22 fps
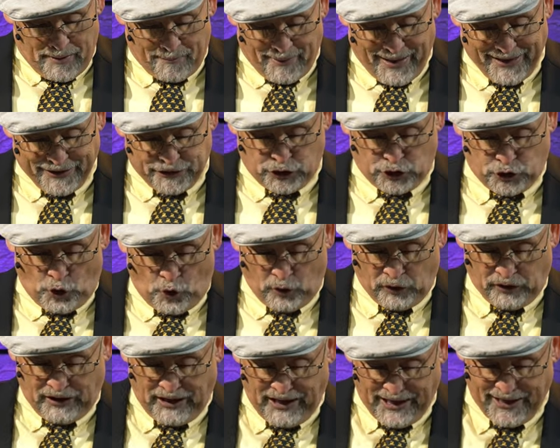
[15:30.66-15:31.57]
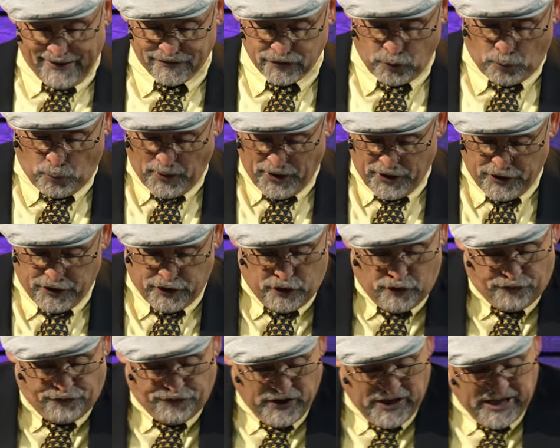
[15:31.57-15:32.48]
my soul loves. Where do
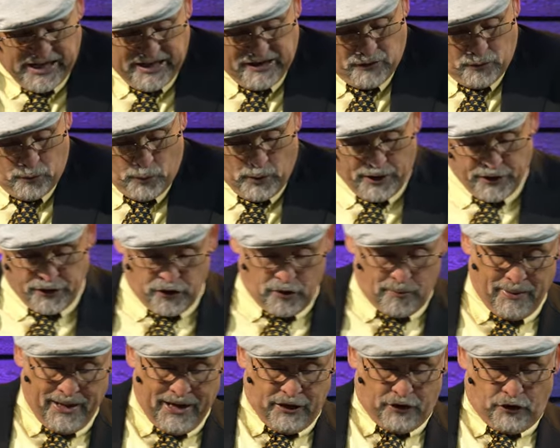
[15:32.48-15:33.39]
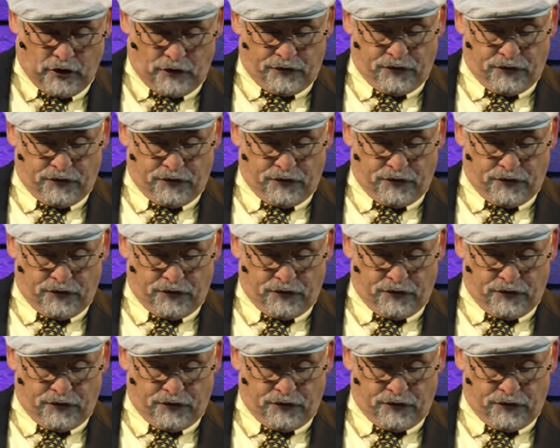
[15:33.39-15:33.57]
you feed? Where do you make your